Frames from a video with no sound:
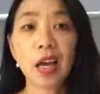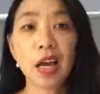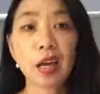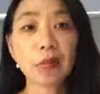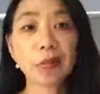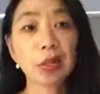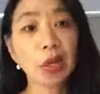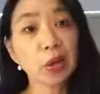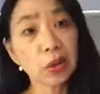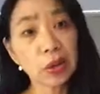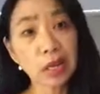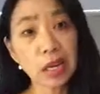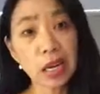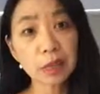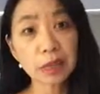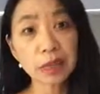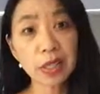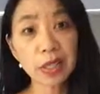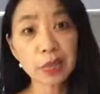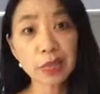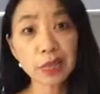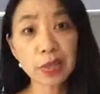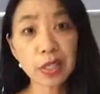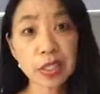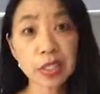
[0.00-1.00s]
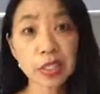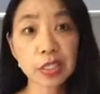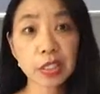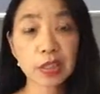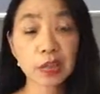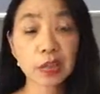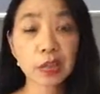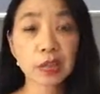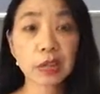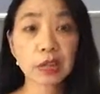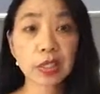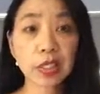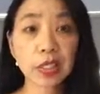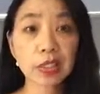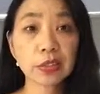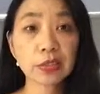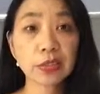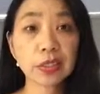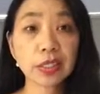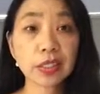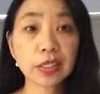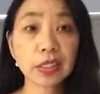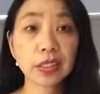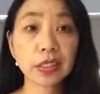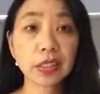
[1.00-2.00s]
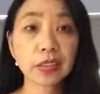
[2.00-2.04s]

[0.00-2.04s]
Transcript: lower our blood pressure or increase